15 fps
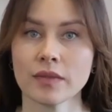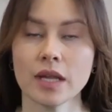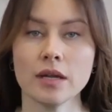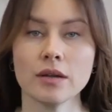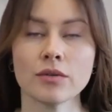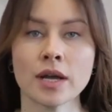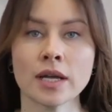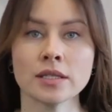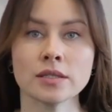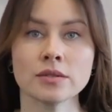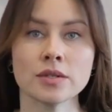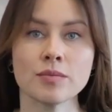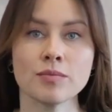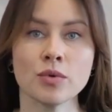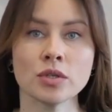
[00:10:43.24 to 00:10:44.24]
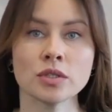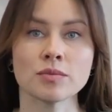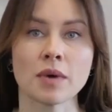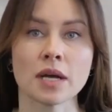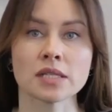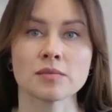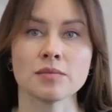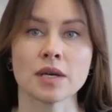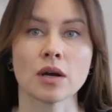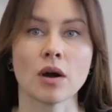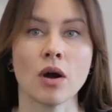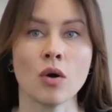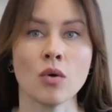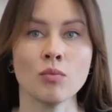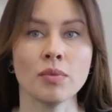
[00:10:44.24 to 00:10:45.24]
A written report must be
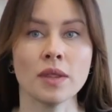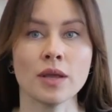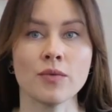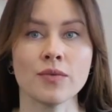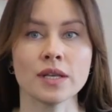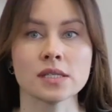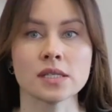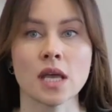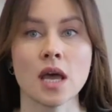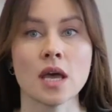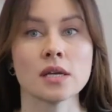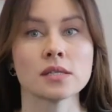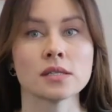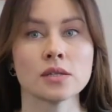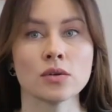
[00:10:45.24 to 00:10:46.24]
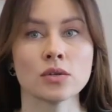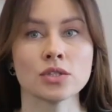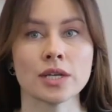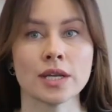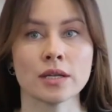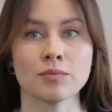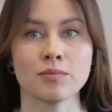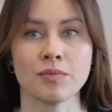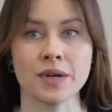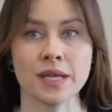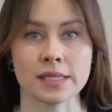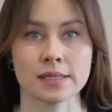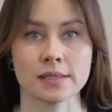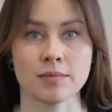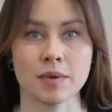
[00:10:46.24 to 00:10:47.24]
complete with certain
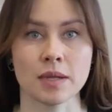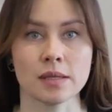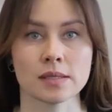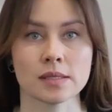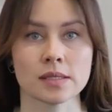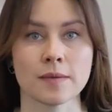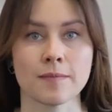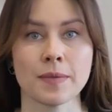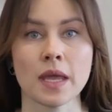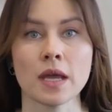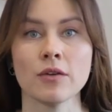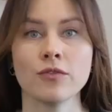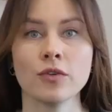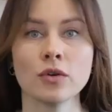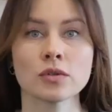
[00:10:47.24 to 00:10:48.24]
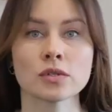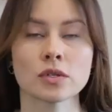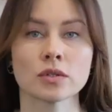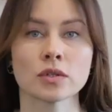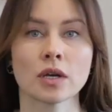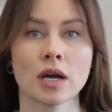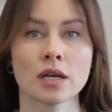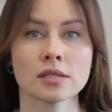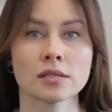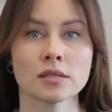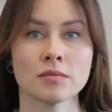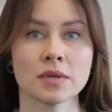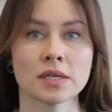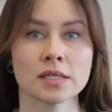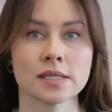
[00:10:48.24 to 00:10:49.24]
principles. Focus on
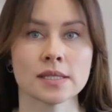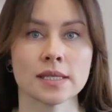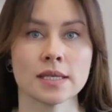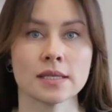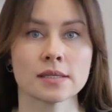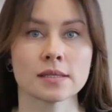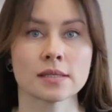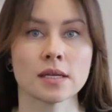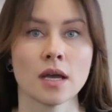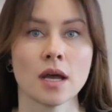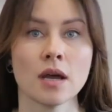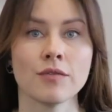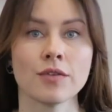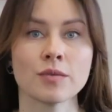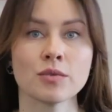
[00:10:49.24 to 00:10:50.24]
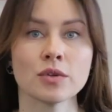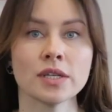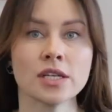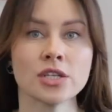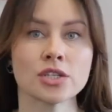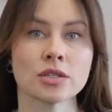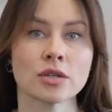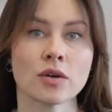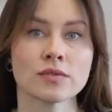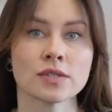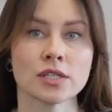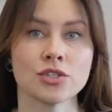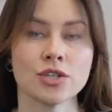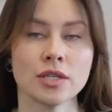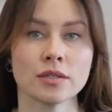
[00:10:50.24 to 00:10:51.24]
customers' needs, formulation of
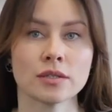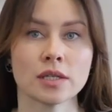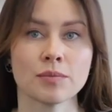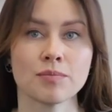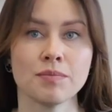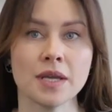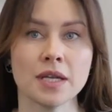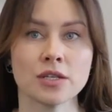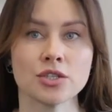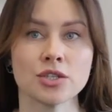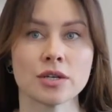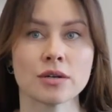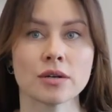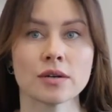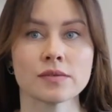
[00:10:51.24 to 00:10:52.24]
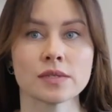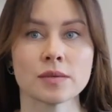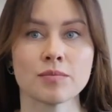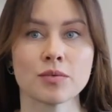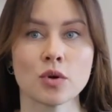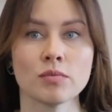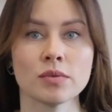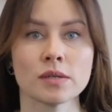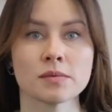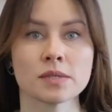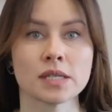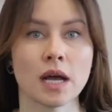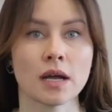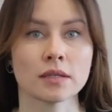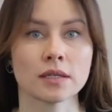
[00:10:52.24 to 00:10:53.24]
the general picture of the
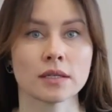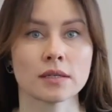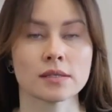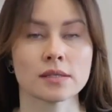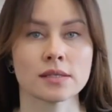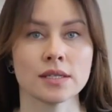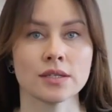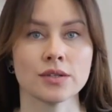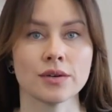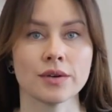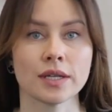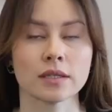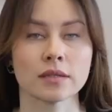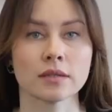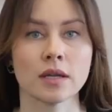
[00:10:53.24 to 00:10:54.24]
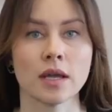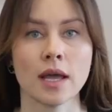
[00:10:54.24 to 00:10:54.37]
problems under considering,